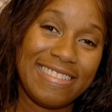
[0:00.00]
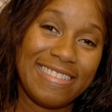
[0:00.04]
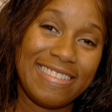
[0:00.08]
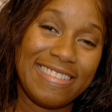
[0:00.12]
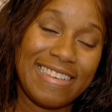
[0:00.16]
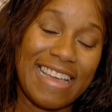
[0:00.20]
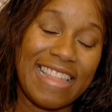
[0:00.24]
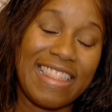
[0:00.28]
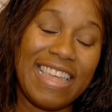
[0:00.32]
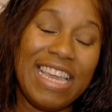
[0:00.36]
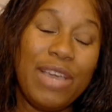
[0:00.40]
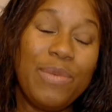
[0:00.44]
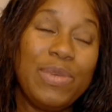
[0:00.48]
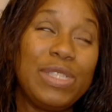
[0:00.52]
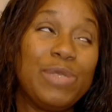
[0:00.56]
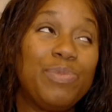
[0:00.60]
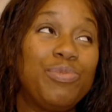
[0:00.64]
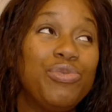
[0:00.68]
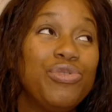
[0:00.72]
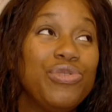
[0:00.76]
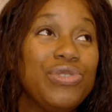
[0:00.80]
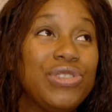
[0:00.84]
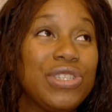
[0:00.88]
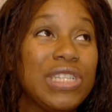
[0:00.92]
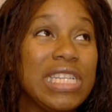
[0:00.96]
I think it was
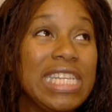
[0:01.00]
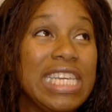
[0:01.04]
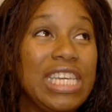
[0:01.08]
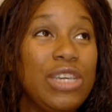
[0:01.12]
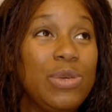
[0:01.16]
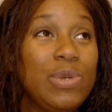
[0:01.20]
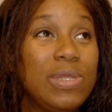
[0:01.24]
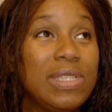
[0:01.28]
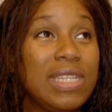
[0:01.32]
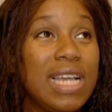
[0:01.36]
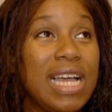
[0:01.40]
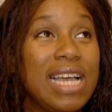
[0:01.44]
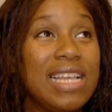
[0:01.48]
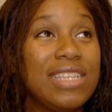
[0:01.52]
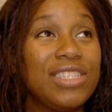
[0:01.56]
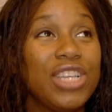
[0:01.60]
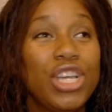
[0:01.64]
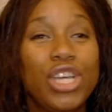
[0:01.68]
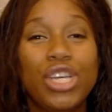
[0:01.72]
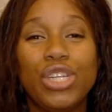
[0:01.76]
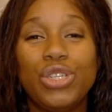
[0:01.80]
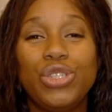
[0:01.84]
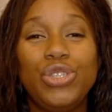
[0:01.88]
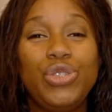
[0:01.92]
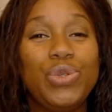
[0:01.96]
Bruce Lee who says,
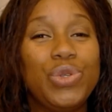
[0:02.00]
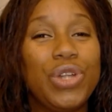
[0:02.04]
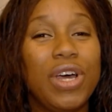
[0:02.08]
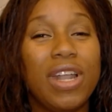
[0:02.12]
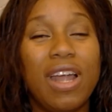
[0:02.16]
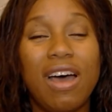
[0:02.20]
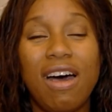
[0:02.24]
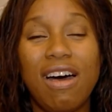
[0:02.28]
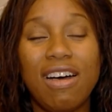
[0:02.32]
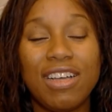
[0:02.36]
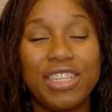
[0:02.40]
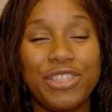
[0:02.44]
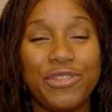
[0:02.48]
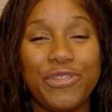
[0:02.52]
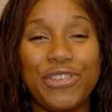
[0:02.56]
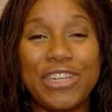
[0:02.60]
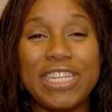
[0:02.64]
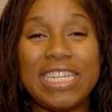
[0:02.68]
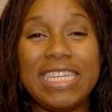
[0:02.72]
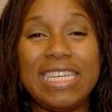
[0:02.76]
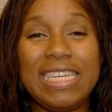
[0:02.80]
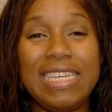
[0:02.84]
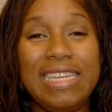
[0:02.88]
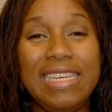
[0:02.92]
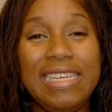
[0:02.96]
do not ask for
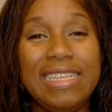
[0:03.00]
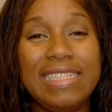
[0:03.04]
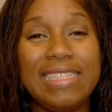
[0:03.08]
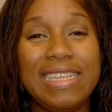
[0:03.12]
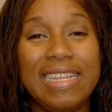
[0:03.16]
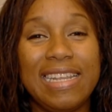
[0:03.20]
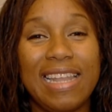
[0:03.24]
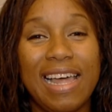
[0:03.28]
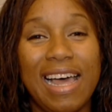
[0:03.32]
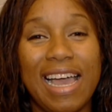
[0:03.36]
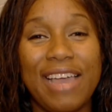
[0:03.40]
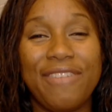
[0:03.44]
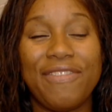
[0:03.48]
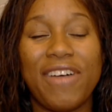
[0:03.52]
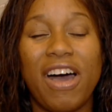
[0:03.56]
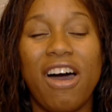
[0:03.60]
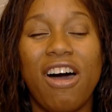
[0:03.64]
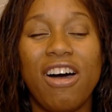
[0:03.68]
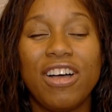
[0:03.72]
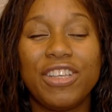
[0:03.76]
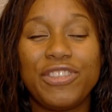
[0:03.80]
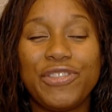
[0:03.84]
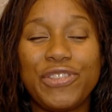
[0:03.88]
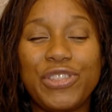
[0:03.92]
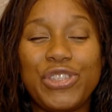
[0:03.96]
an easy life.
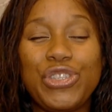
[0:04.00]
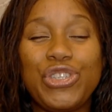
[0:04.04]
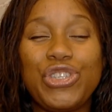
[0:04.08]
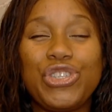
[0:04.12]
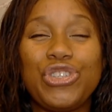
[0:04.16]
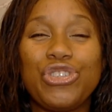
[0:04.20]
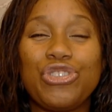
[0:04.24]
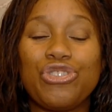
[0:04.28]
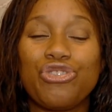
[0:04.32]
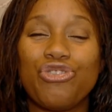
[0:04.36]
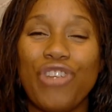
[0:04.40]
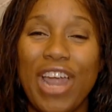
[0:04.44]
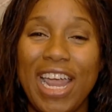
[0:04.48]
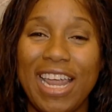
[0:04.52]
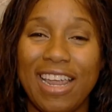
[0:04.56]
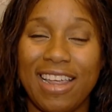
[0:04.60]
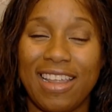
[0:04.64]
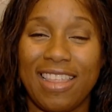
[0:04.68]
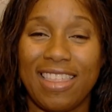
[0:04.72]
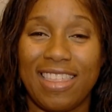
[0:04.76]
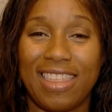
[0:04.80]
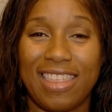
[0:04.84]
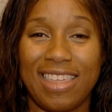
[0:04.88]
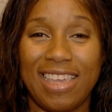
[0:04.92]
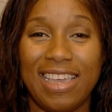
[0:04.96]
Ask for the
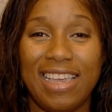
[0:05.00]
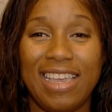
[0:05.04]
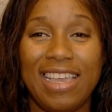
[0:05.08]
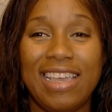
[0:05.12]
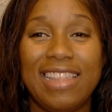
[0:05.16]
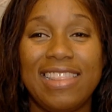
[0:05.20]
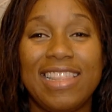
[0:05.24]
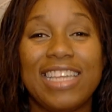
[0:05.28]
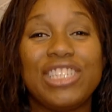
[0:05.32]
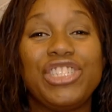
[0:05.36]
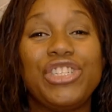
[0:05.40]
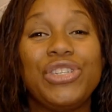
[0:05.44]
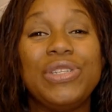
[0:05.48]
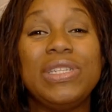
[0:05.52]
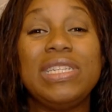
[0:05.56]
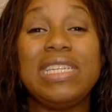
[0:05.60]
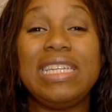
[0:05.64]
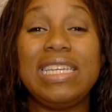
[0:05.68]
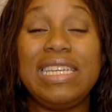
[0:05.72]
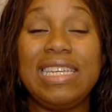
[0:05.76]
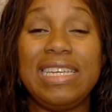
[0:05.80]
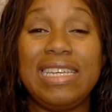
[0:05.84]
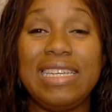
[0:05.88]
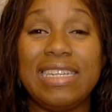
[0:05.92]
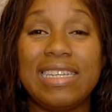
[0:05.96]
strength that you
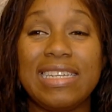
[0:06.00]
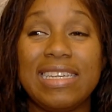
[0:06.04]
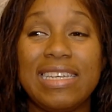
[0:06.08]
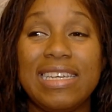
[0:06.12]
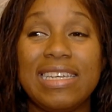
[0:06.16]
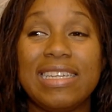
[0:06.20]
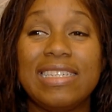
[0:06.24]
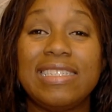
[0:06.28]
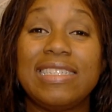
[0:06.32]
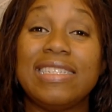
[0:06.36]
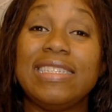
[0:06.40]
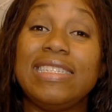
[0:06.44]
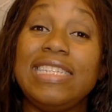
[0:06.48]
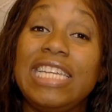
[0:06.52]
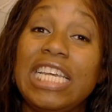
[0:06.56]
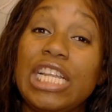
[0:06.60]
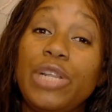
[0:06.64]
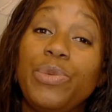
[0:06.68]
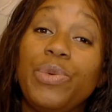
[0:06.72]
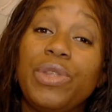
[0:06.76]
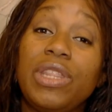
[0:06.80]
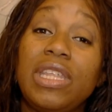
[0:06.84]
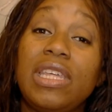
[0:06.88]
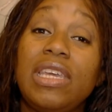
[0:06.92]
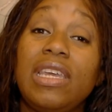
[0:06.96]
need to deal
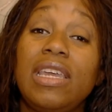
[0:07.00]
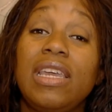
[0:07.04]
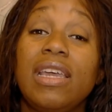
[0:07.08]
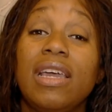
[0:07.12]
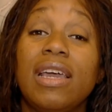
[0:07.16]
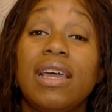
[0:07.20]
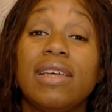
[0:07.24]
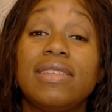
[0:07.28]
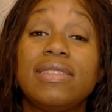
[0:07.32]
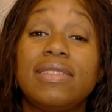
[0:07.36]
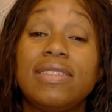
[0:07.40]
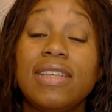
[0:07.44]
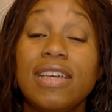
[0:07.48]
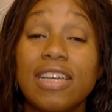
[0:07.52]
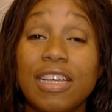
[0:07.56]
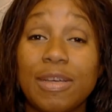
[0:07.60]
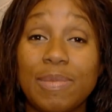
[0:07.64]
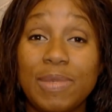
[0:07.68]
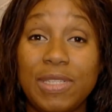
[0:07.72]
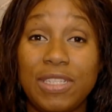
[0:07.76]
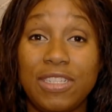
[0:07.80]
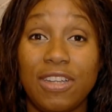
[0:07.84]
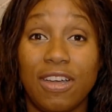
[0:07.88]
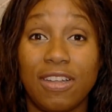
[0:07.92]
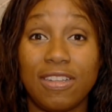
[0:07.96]
with the
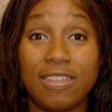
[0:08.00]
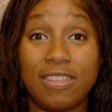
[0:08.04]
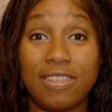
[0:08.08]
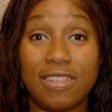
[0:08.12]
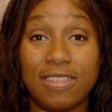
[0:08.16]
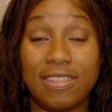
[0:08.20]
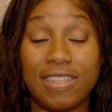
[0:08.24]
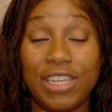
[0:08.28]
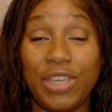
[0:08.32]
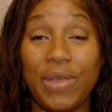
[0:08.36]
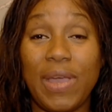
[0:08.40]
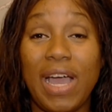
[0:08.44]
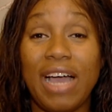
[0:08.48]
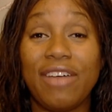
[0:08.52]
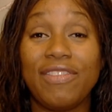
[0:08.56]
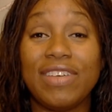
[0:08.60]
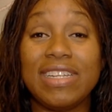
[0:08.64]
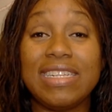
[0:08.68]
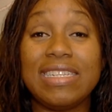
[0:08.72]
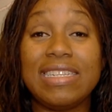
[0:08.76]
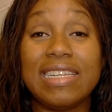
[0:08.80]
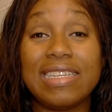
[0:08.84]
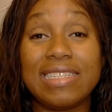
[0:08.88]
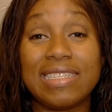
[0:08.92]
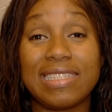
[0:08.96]
circumstances that you have
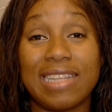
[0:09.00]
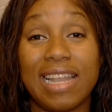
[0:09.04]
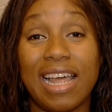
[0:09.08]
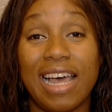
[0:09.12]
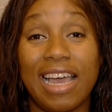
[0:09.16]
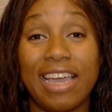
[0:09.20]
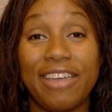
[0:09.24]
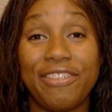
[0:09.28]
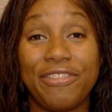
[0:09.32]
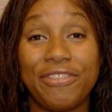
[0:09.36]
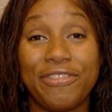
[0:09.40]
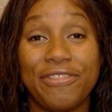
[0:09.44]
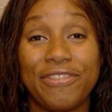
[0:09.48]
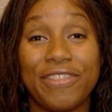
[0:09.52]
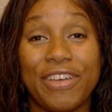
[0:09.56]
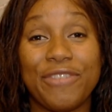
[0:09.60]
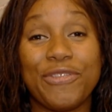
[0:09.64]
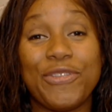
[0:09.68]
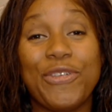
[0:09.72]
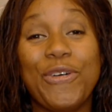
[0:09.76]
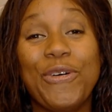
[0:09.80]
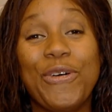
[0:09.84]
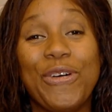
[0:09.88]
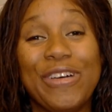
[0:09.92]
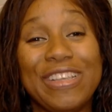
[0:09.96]
in this life. Of
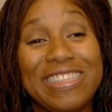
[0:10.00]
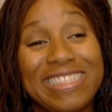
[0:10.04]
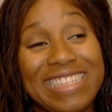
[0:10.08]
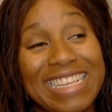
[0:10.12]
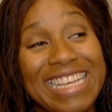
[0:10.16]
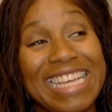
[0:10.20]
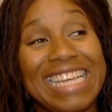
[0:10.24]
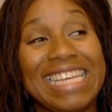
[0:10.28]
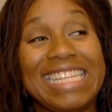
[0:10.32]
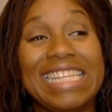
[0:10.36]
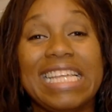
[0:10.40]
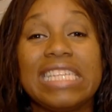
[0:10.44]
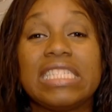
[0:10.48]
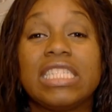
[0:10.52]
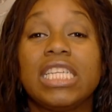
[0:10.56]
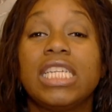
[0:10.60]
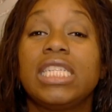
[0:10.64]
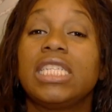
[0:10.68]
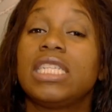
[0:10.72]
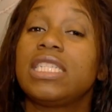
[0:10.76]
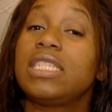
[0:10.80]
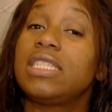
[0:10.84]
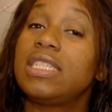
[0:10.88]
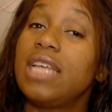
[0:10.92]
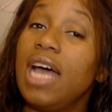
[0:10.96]
course, that's not
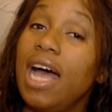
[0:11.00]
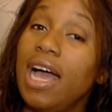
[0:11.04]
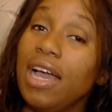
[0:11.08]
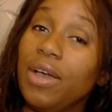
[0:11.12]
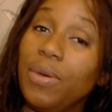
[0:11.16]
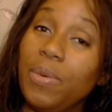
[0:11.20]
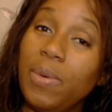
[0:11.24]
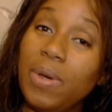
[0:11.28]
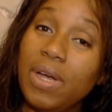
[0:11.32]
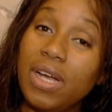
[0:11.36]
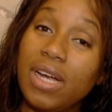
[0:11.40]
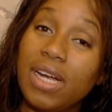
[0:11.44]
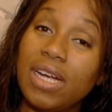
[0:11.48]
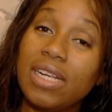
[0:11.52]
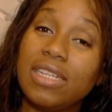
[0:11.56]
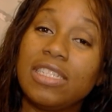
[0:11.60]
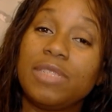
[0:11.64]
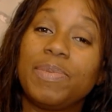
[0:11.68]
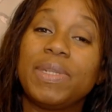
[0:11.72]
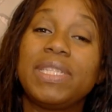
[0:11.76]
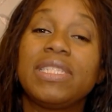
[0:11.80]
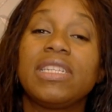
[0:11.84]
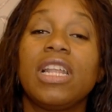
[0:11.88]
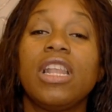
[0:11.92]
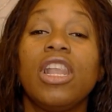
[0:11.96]
his exact words,
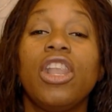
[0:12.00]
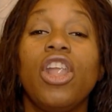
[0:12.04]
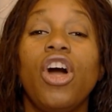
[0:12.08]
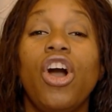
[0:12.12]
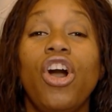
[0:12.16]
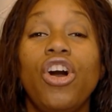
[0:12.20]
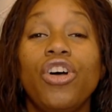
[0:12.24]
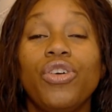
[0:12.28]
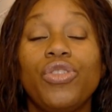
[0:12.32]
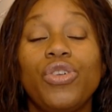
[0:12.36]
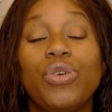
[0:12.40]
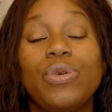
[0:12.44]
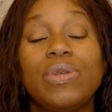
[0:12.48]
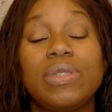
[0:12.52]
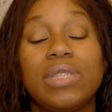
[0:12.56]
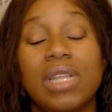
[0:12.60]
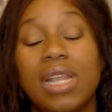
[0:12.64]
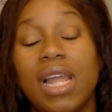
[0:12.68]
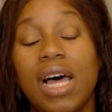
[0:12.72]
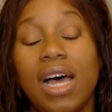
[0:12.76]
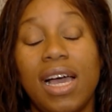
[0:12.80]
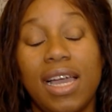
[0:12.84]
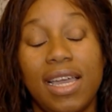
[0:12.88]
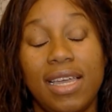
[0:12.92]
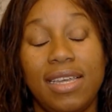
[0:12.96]
but it's along those
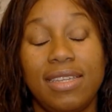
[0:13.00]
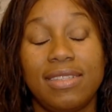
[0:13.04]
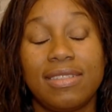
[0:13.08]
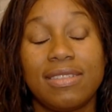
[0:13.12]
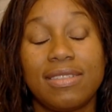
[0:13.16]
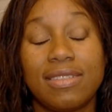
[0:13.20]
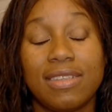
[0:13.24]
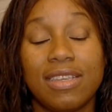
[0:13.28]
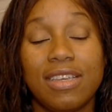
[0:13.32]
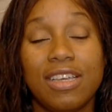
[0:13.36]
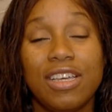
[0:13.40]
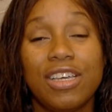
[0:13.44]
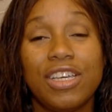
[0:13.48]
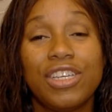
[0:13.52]
lines.